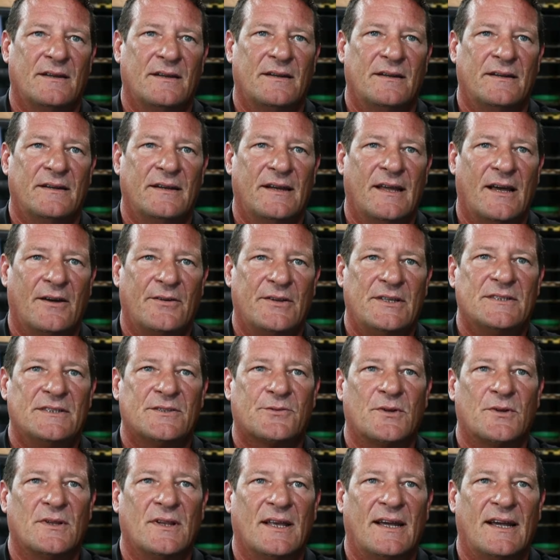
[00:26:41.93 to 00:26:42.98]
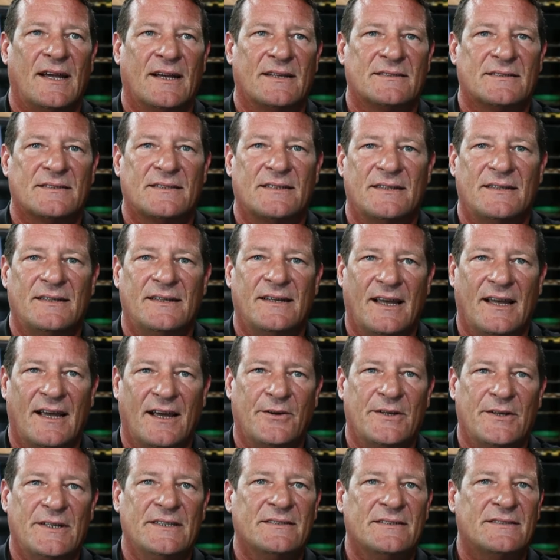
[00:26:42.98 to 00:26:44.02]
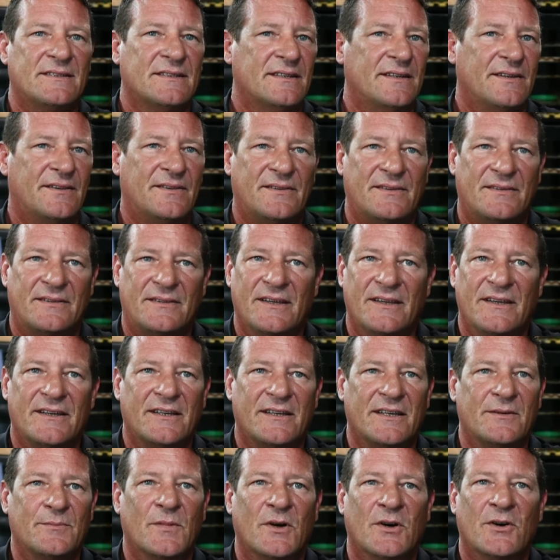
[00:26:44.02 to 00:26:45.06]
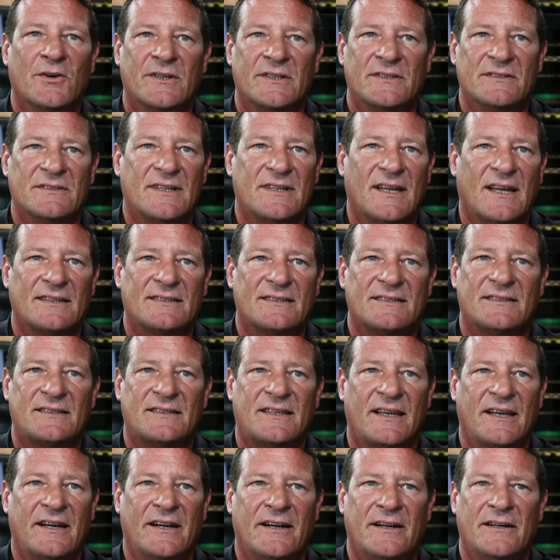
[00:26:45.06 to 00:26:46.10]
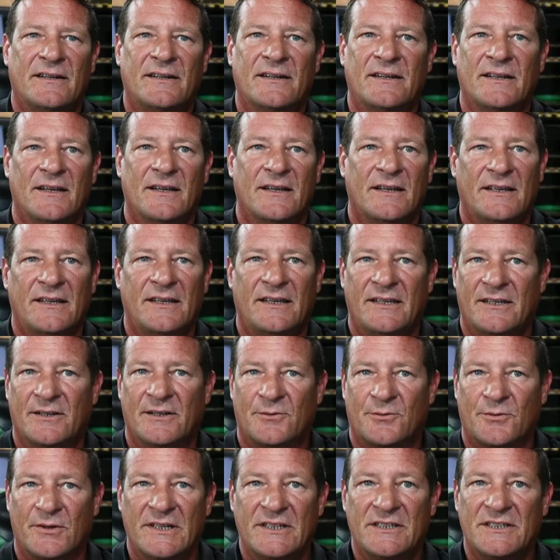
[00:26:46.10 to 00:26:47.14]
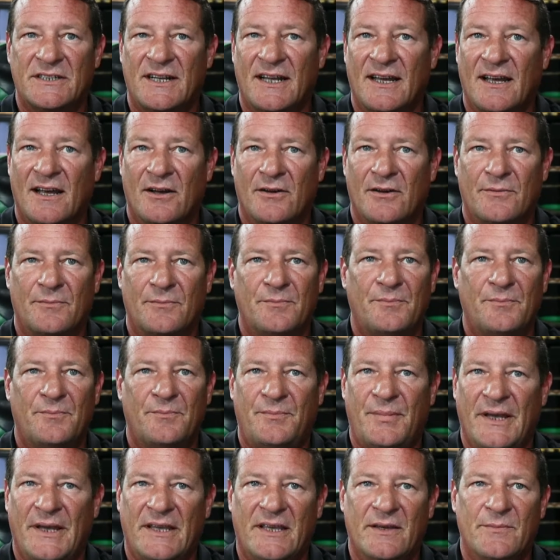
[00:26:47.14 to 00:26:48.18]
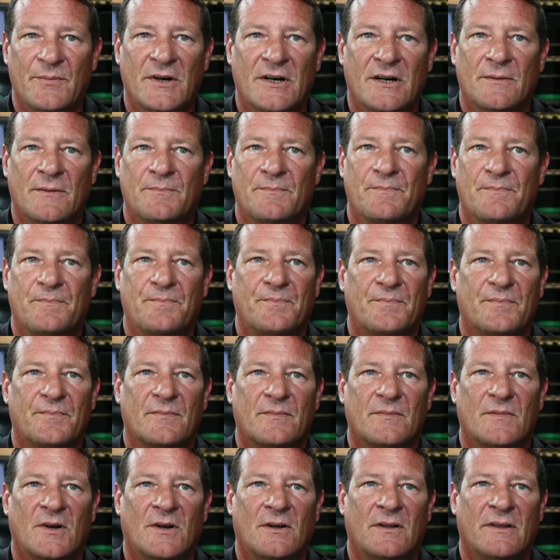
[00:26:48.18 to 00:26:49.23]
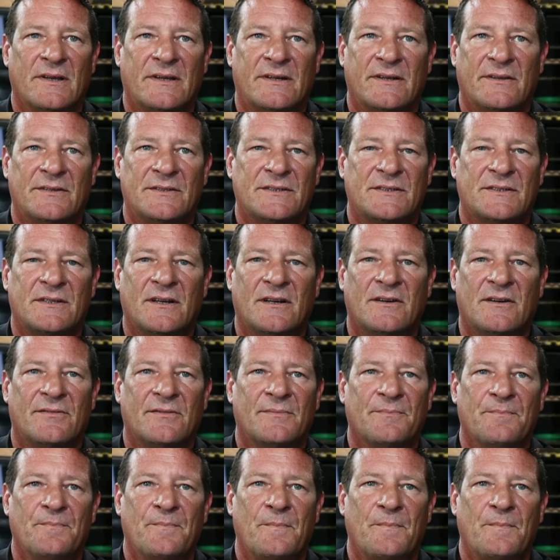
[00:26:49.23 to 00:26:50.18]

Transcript: Now he's relaxed. Now he's in thinking mode. He's not scared. He can reach down, pick him up, all that other stuff.